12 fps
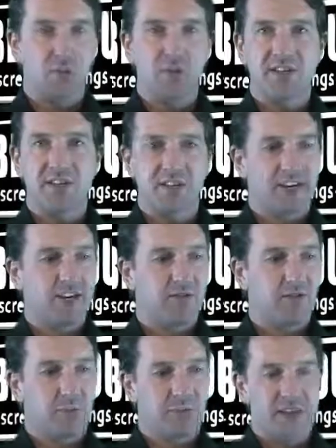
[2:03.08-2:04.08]
you wouldn't see it,
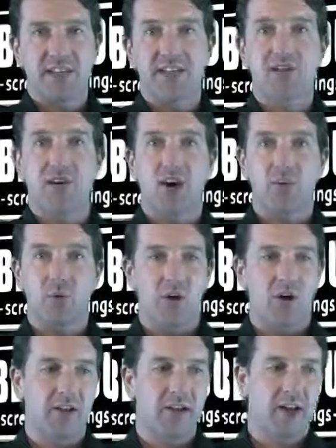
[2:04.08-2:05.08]
but it'll be inside the
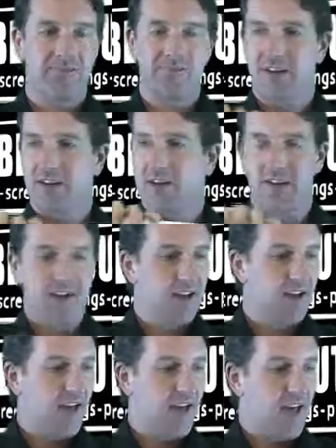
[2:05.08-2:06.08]
roller.
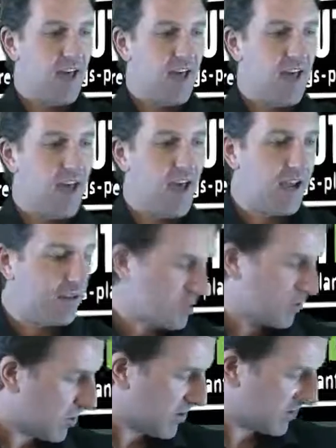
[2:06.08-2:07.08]

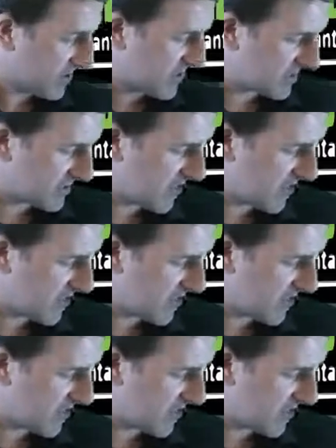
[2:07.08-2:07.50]
And what this